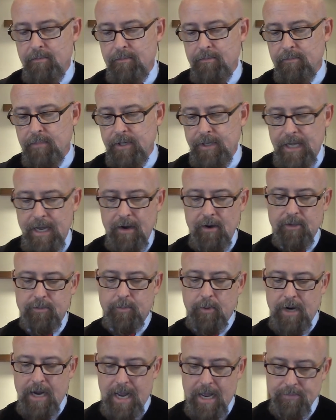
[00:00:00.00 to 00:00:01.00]
but now has
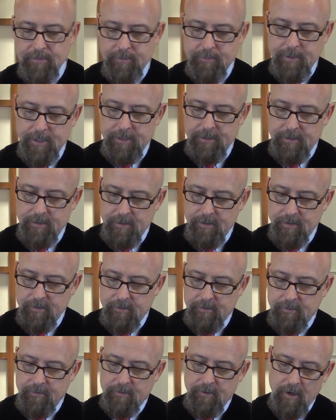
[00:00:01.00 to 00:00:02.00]
perhaps been
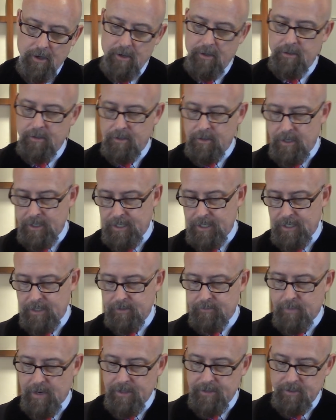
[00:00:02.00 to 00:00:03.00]
turned
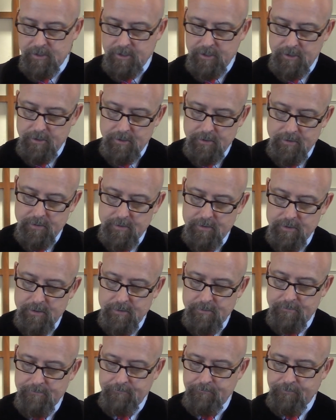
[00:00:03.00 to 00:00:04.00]
against by the Jews.
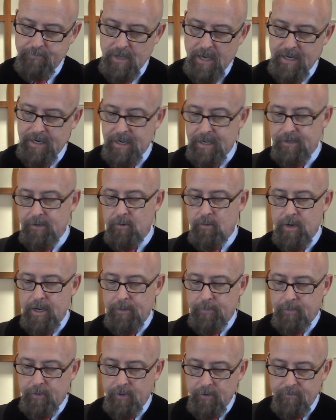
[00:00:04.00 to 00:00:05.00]
I got no way
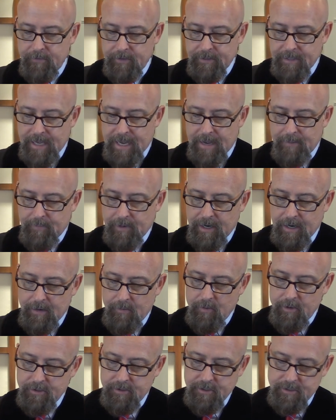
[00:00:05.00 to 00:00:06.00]
of proving that, but I
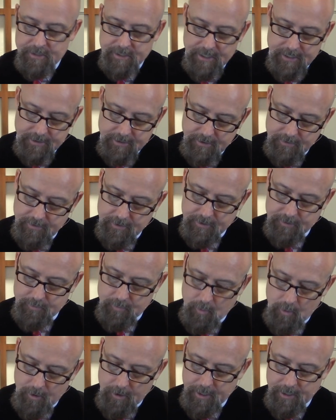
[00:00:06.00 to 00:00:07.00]
want to suggest to you this
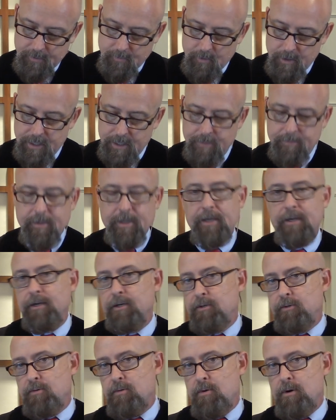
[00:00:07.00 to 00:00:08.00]
morning wouldn't it be an
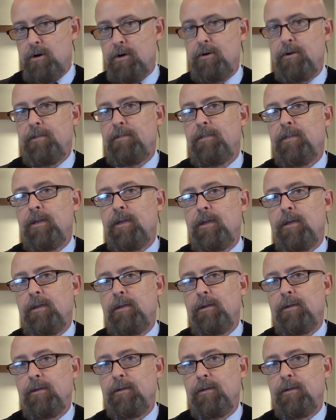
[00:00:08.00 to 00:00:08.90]
extraordinary thing?